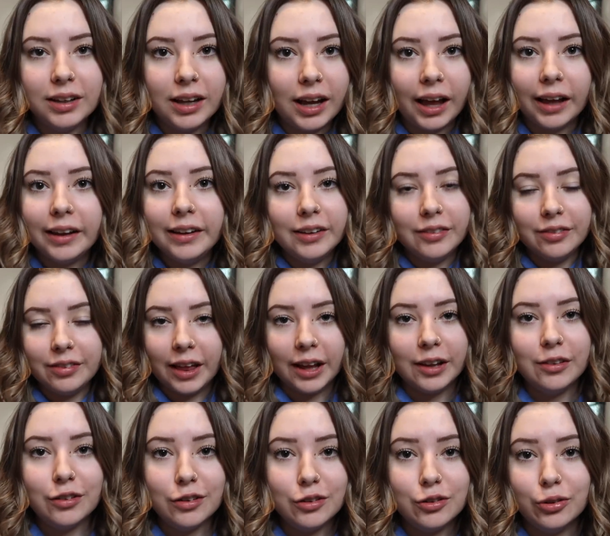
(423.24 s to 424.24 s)
If
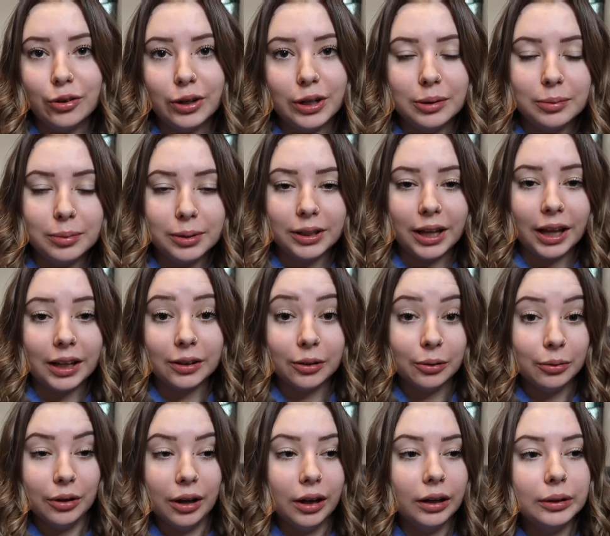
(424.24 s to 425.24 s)
that's enjoyable, I
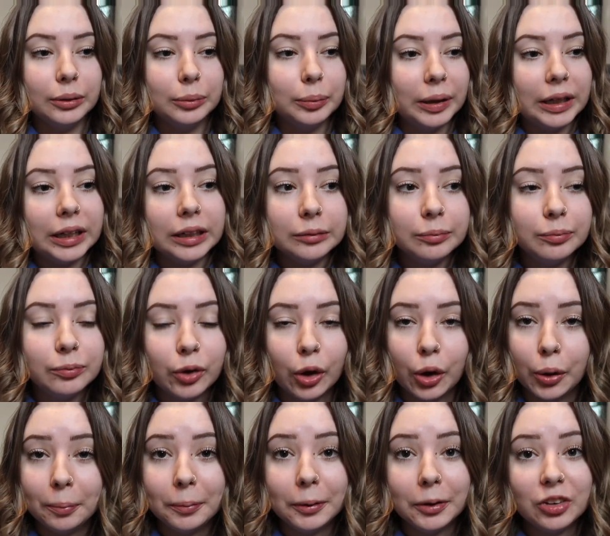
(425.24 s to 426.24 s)
don't know, but
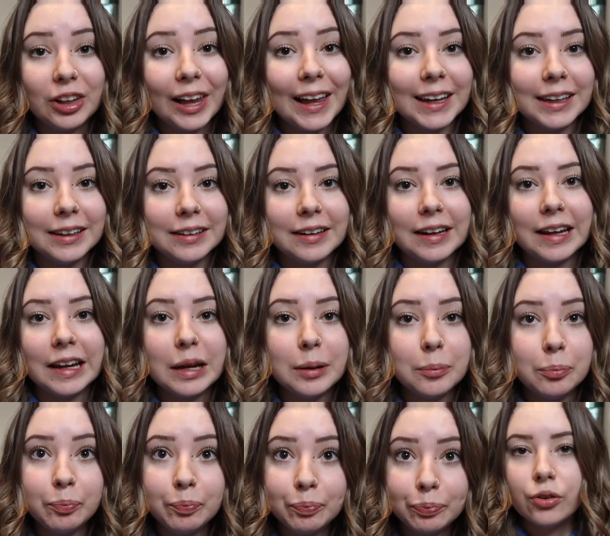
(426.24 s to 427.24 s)
hope you liked it.
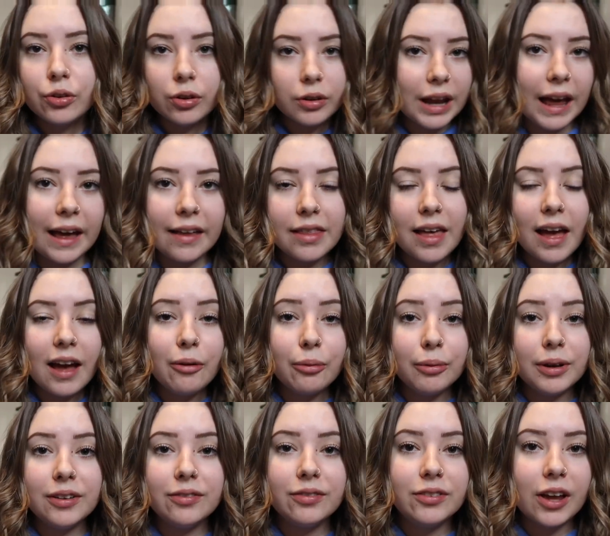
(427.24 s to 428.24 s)
So now that
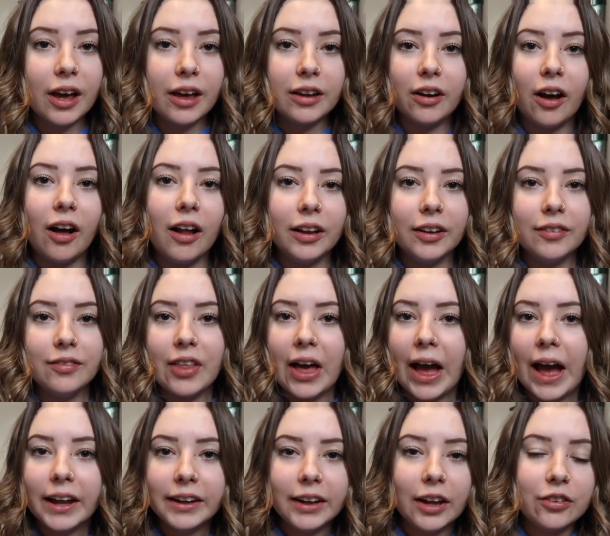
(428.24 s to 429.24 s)
we've done all of
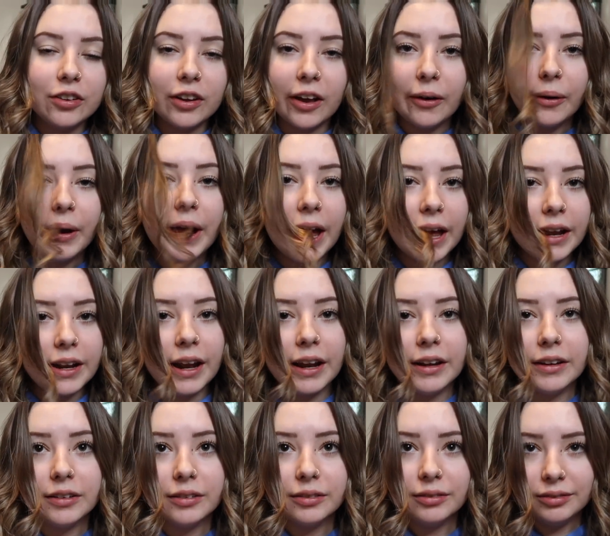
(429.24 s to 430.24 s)
that, let's go ahead
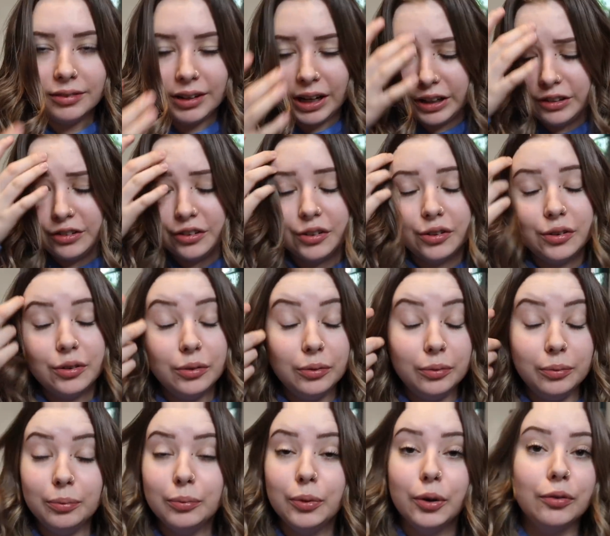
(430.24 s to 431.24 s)
and I just
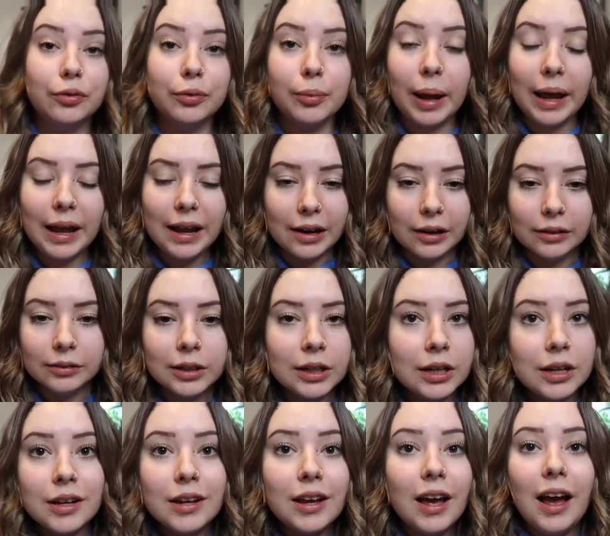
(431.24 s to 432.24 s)
moved my hair.
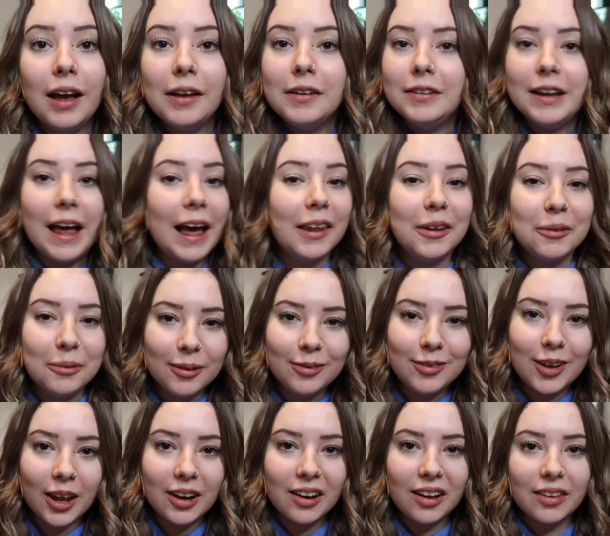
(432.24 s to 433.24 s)
Now that we've
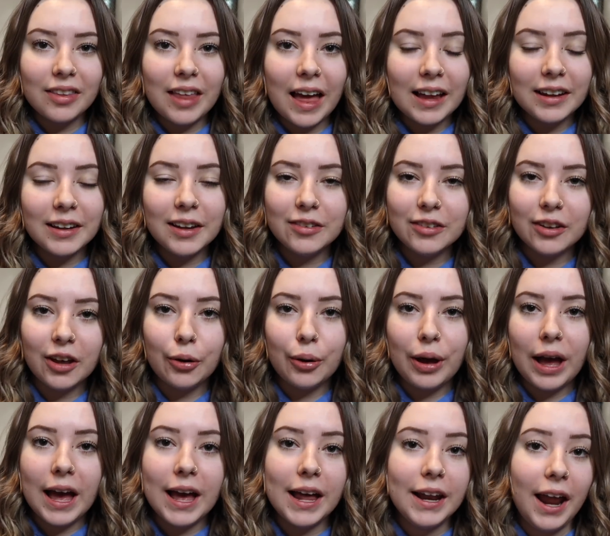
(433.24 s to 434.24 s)
done all that, let's go
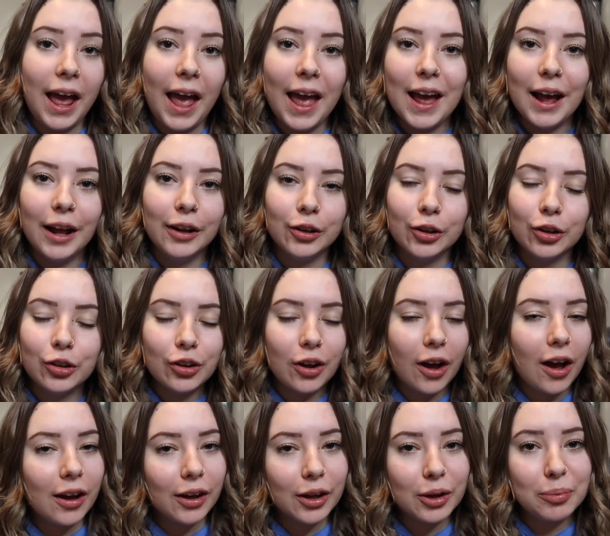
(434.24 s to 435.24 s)
ahead and
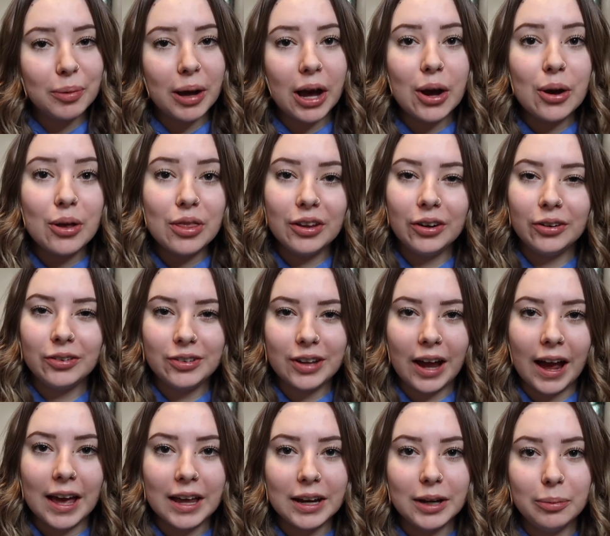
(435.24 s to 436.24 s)
talk about their
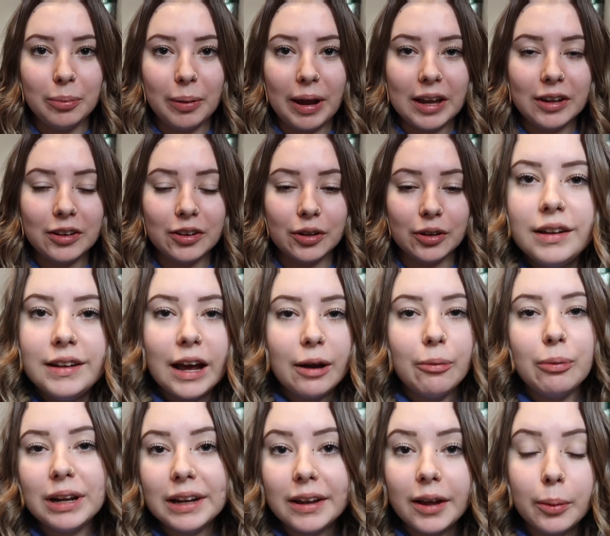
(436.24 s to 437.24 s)
diet a bit.
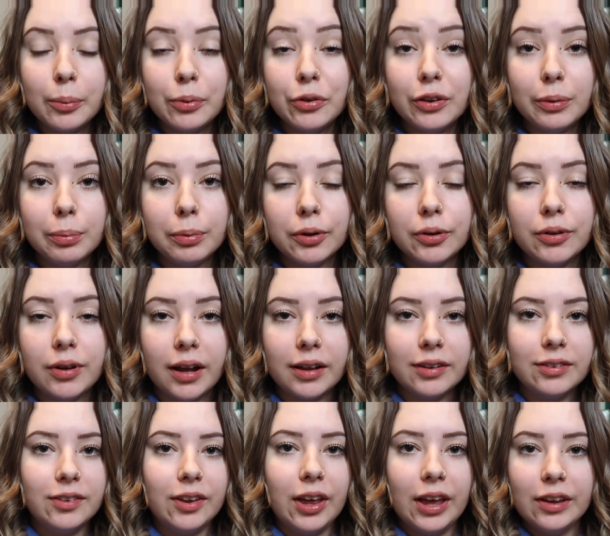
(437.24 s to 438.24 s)
Now, when it comes to blue tongue
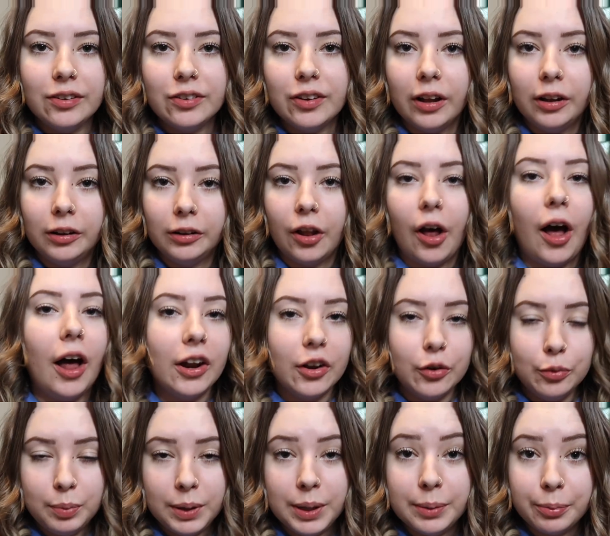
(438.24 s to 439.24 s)
skinks, a lot
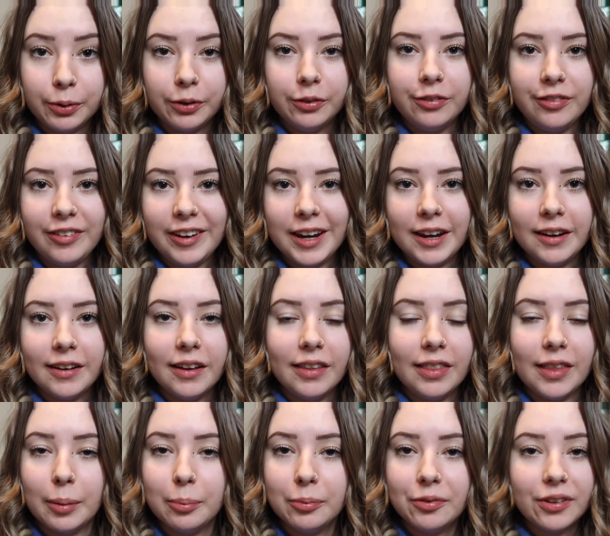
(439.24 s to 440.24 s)
of people feed
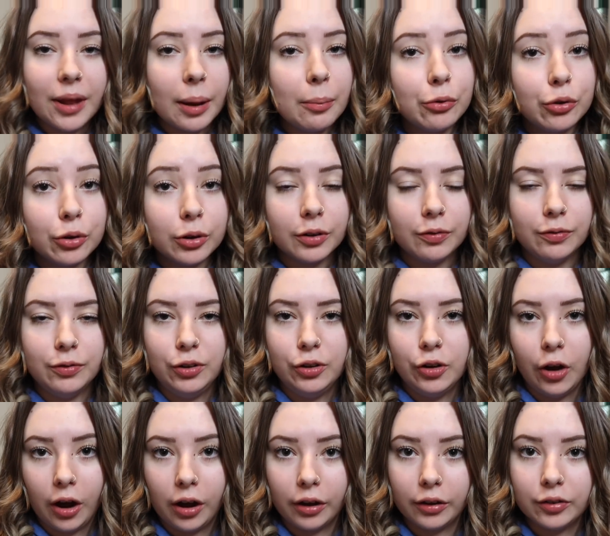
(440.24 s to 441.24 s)
them some sort of
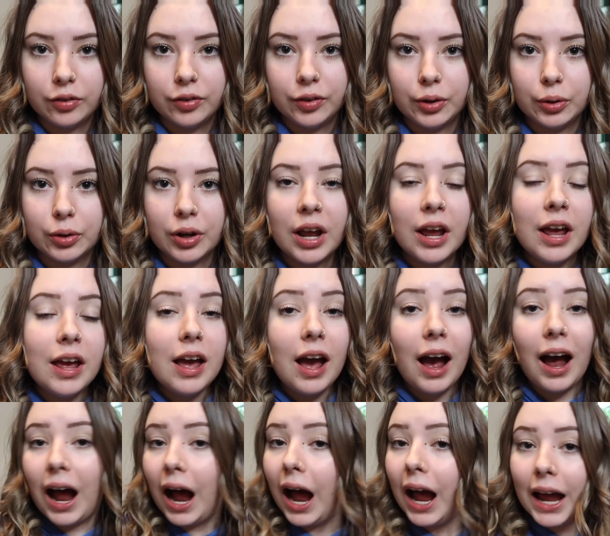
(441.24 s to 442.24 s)
dog food.
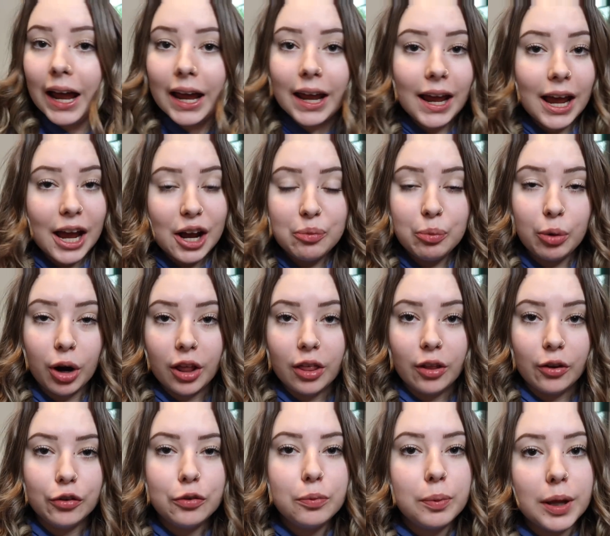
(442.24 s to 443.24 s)
I am one of
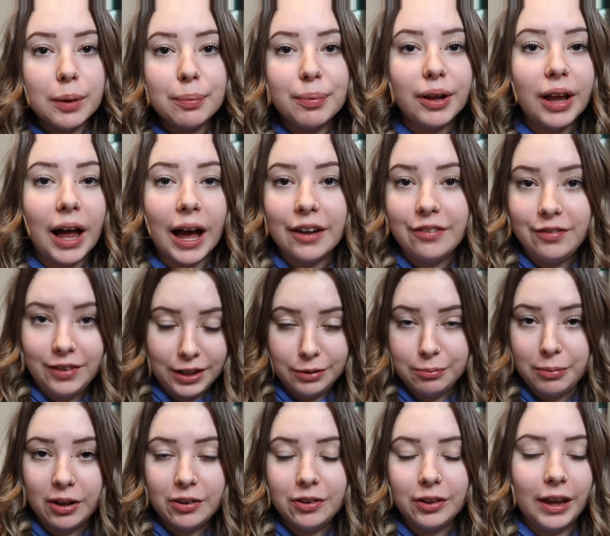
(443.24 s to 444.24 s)
those people. I feed
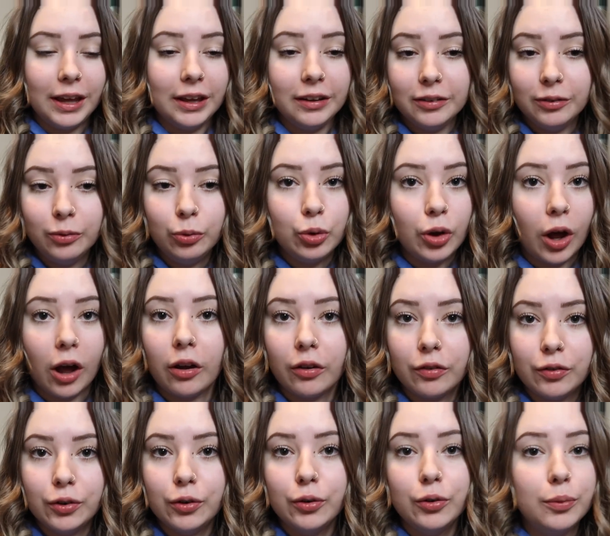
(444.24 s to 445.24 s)
my skink dog
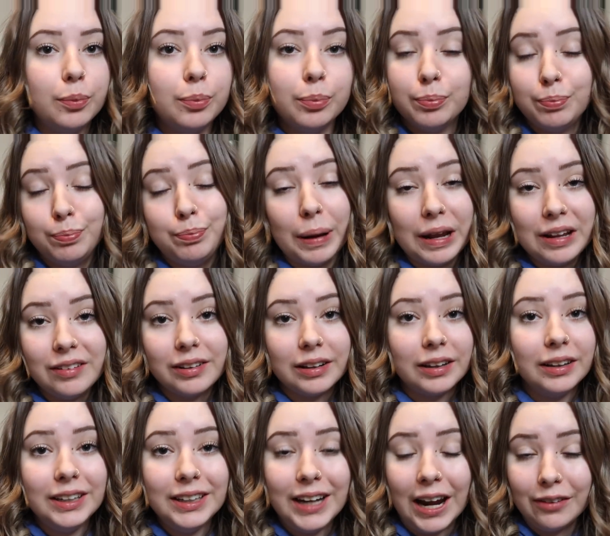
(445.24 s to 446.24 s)
food
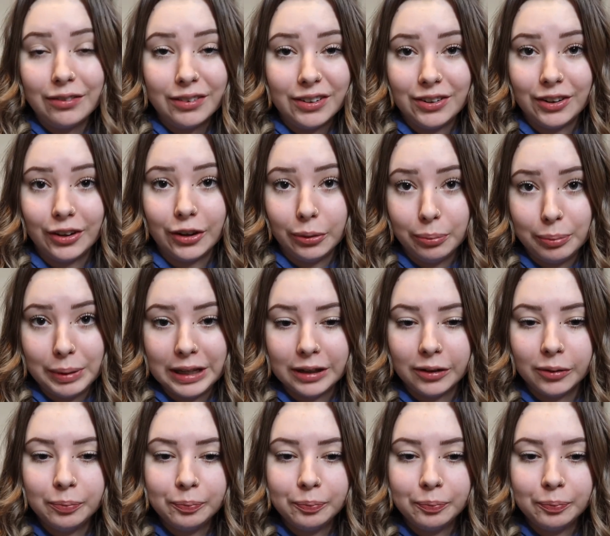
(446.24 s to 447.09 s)
basically in every single meal.